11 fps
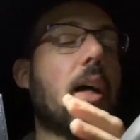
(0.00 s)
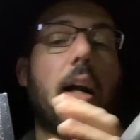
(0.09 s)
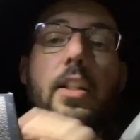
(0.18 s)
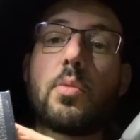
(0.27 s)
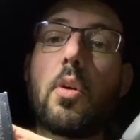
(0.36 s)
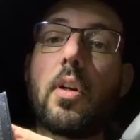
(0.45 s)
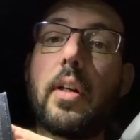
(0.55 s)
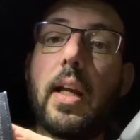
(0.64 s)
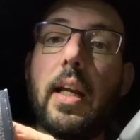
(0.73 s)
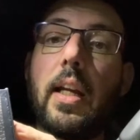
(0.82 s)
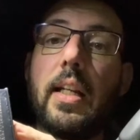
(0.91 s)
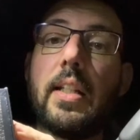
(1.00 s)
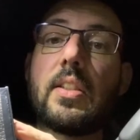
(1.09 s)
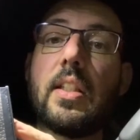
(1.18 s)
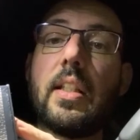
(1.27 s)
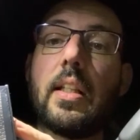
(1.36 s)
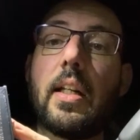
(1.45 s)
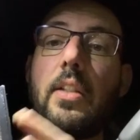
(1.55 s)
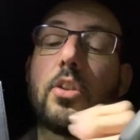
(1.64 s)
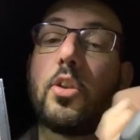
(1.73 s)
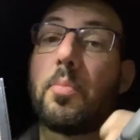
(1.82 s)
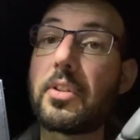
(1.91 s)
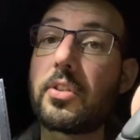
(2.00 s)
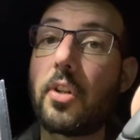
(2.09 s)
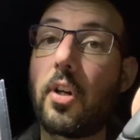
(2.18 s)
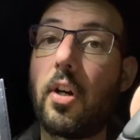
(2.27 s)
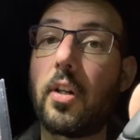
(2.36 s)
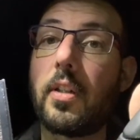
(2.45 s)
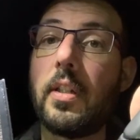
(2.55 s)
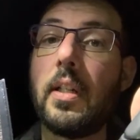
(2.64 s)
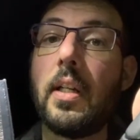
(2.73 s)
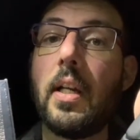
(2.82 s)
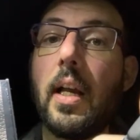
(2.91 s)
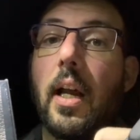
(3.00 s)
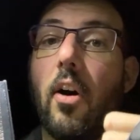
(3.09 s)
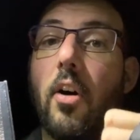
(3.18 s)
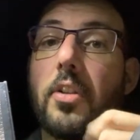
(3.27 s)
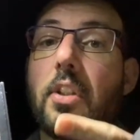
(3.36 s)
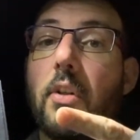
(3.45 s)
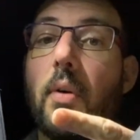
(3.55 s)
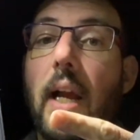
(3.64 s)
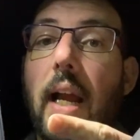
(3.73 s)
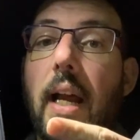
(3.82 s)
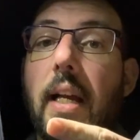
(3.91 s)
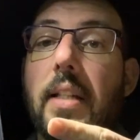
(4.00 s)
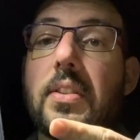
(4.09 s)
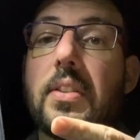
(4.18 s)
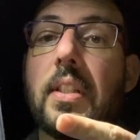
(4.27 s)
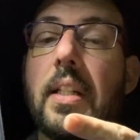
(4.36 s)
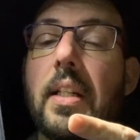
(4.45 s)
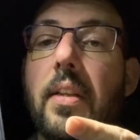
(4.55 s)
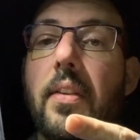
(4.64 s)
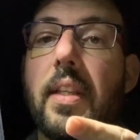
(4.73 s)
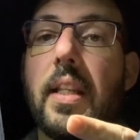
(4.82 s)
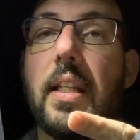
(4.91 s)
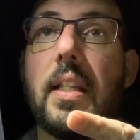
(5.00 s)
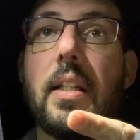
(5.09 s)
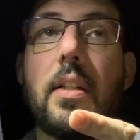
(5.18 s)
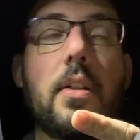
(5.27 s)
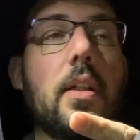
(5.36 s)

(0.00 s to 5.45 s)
I just wanted a ESC that is super strong, also has the